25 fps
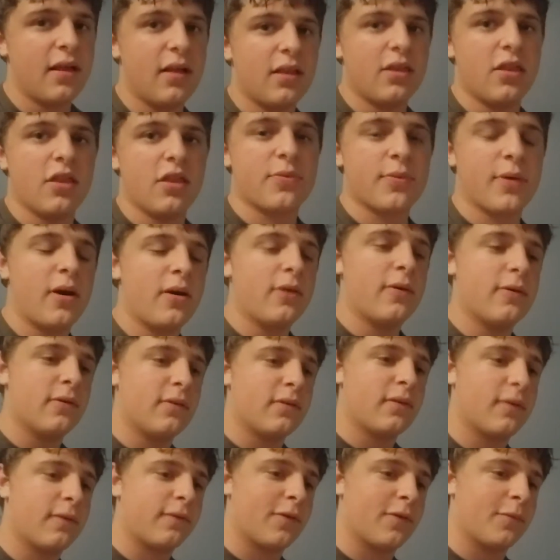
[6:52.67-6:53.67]
The
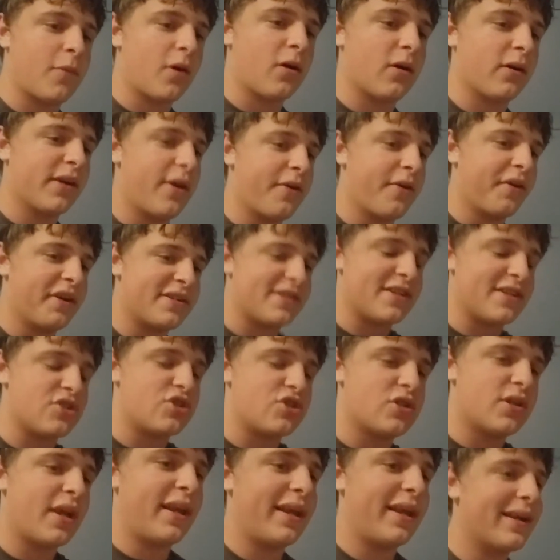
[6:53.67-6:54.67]
throw from Mariota to
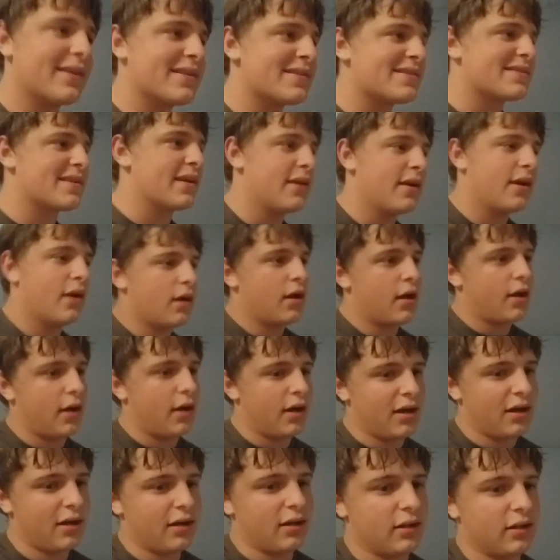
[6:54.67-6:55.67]
Jennings.
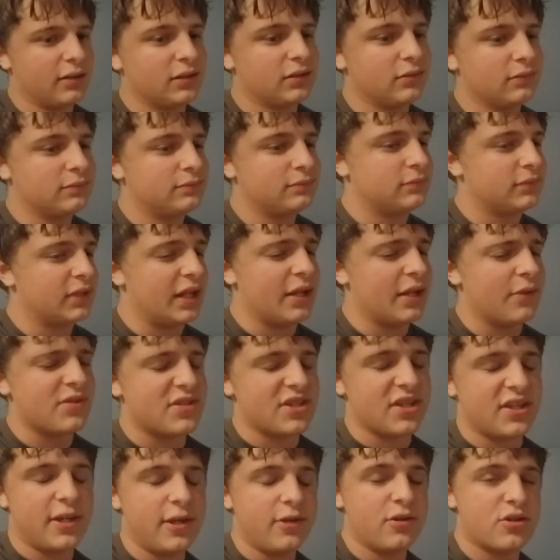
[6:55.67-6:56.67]
It was
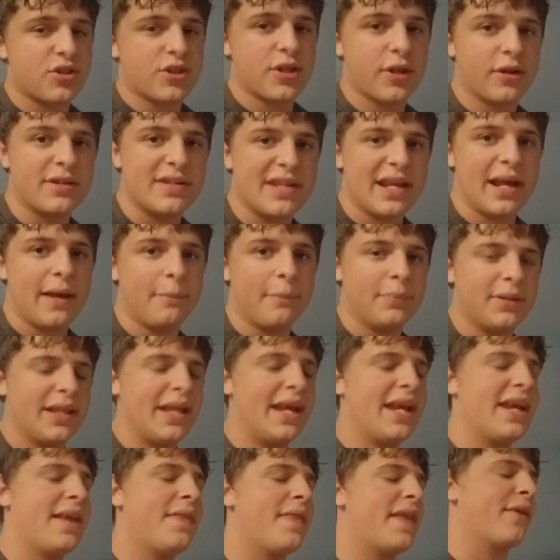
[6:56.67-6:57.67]
a huge third down
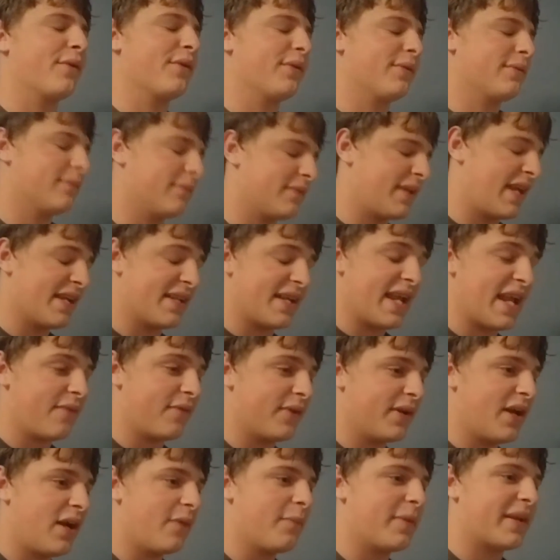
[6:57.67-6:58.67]
play, and they gave
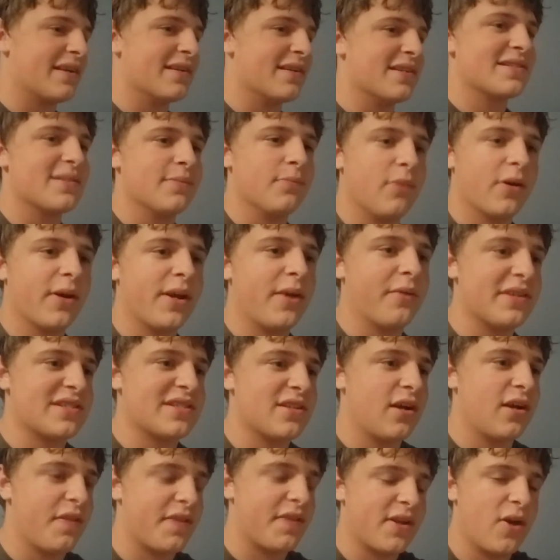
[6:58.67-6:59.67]
it up because Mariota
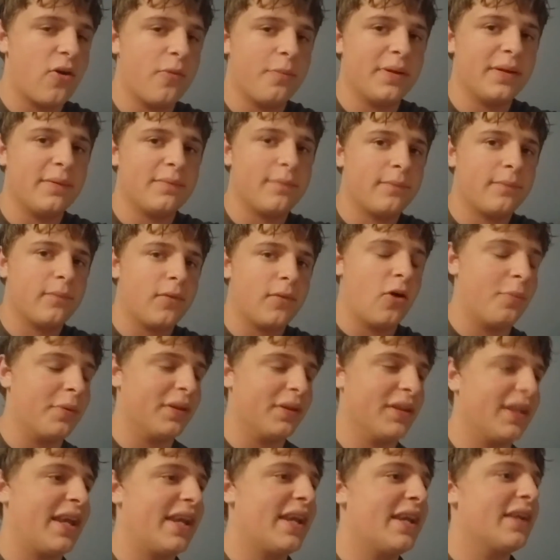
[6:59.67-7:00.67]
saw the open
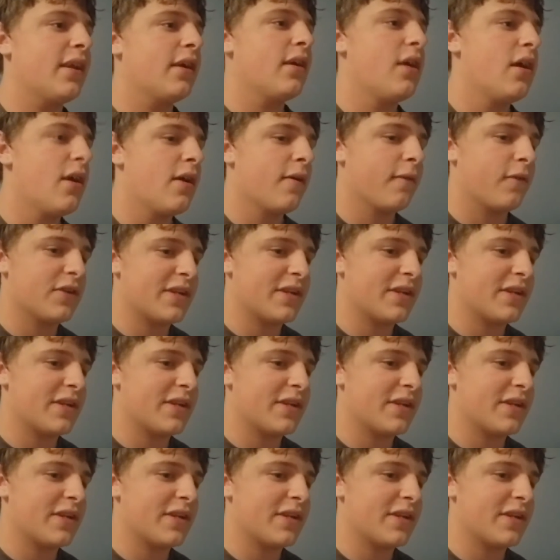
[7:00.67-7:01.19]
lane for